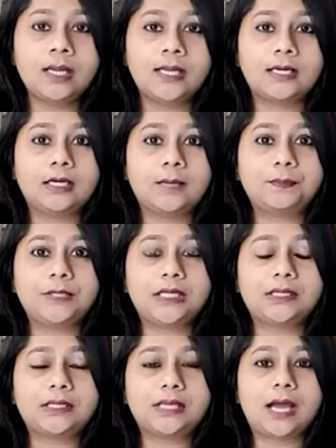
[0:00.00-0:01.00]
In an
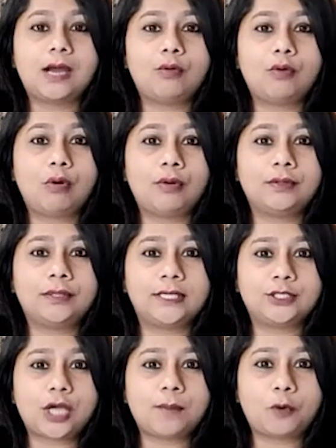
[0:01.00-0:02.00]
update now on the
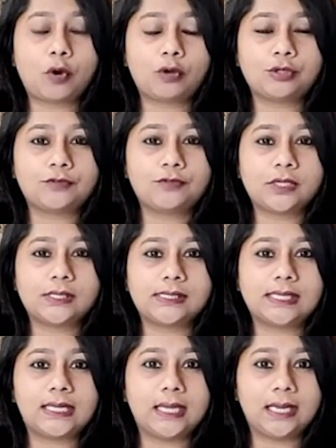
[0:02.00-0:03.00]
hijab
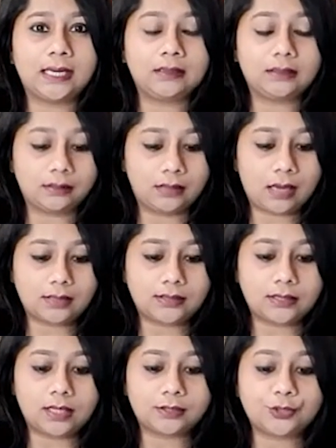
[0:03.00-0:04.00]
controversy in
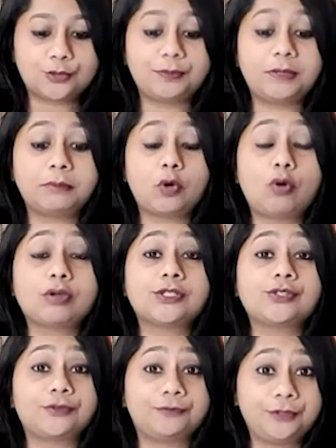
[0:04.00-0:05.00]
Karnataka, the Supreme Court
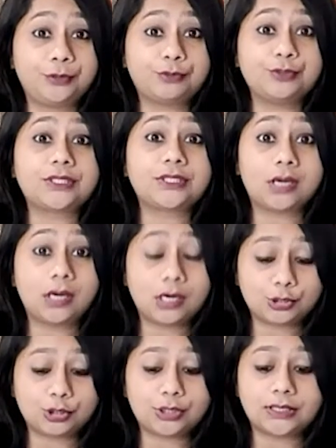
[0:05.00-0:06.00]
has refused
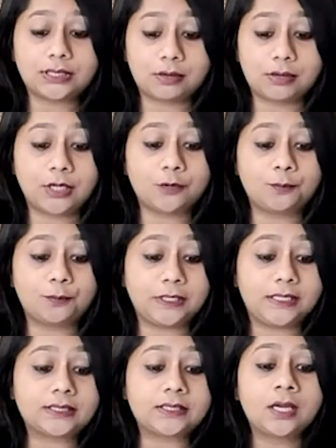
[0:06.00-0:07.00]
urgent hearing of
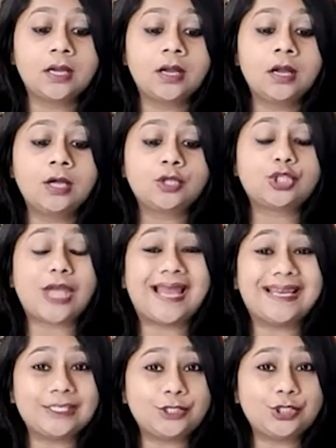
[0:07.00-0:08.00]
pleas
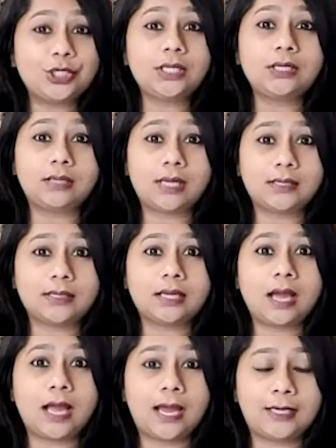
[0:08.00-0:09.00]
challenging
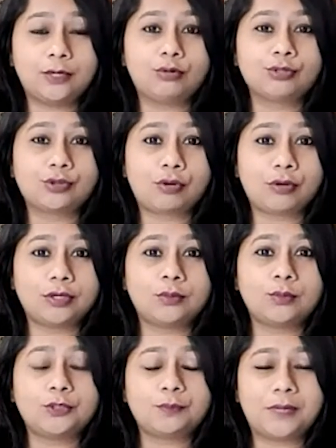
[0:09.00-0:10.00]
Karnataka High Court's order,
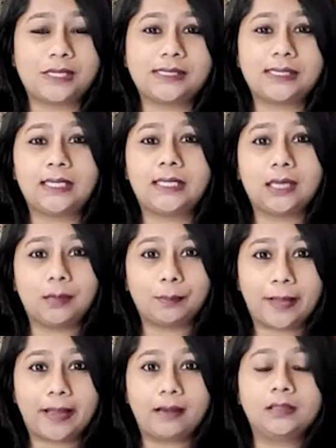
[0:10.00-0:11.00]
which basically
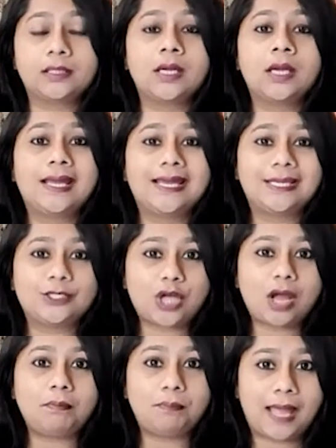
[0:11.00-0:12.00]
upheld
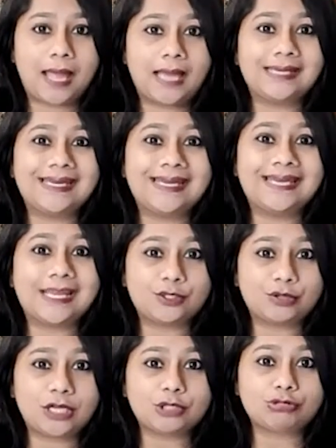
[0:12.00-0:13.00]
hijab ban in
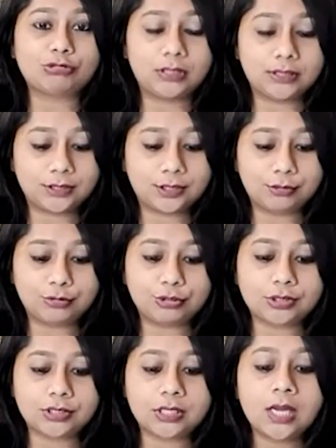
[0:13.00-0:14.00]
educational
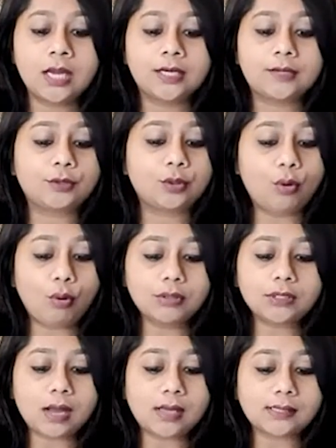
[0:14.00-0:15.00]
institutions. Now, the
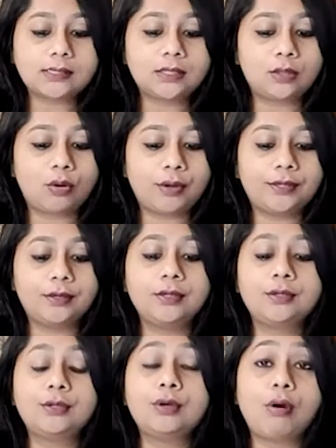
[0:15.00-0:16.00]
court asked the lawyer
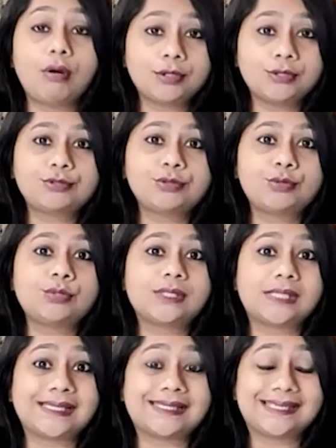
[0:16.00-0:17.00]
not to
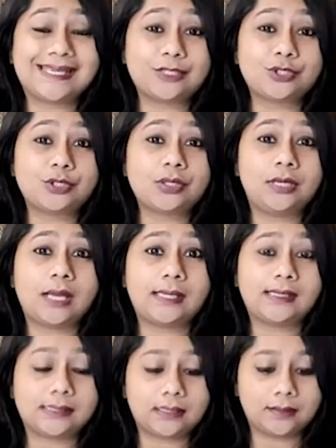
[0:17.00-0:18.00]

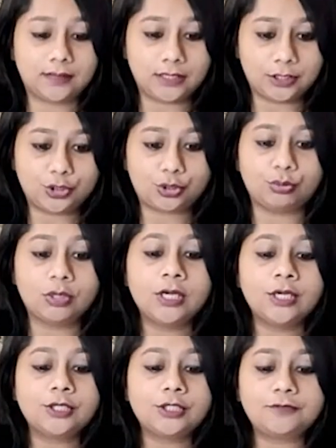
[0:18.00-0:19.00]
sensationalize the issue.
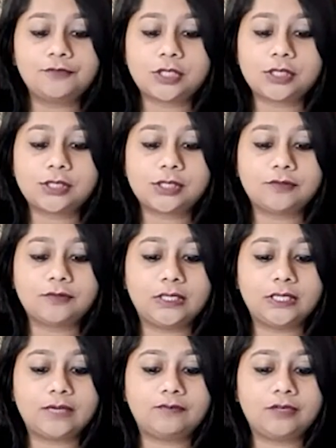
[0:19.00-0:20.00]
Chief Justice of
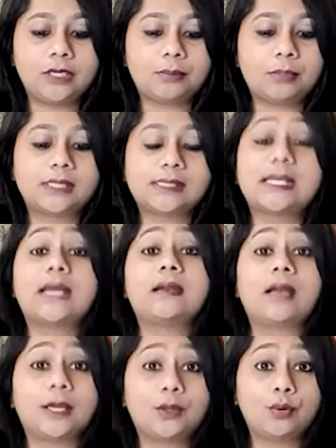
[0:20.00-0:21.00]
India N.V. Ramana said,
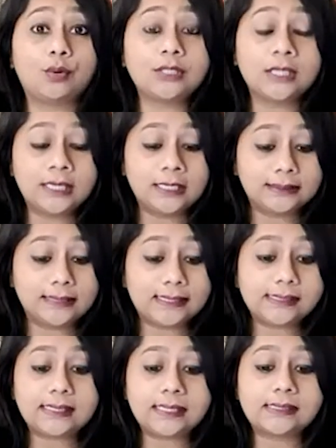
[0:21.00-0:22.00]
and I quote,
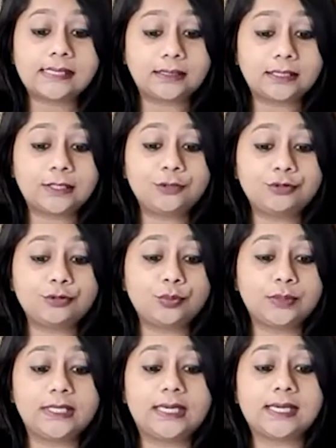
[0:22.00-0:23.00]
this has nothing to do
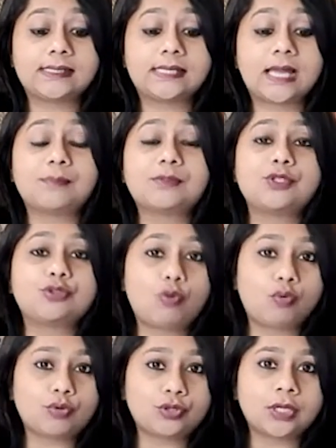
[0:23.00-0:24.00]
with the exams,
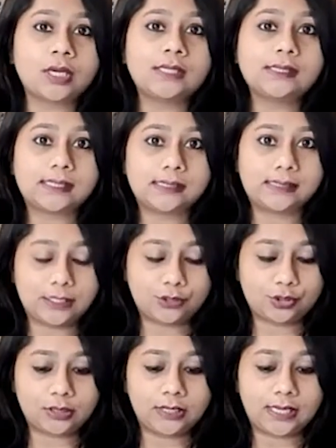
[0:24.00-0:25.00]
don't
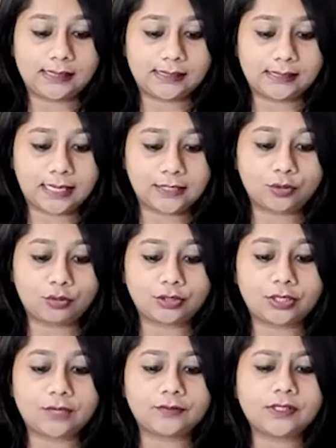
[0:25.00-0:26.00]
sensationalize, end
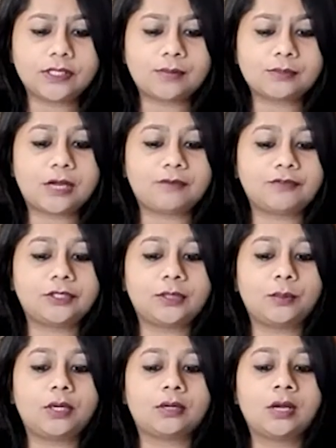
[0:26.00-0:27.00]
quote. Now, this comes after
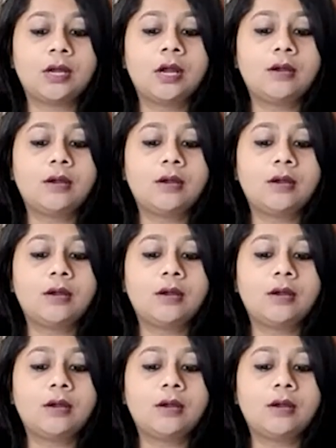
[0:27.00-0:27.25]
there were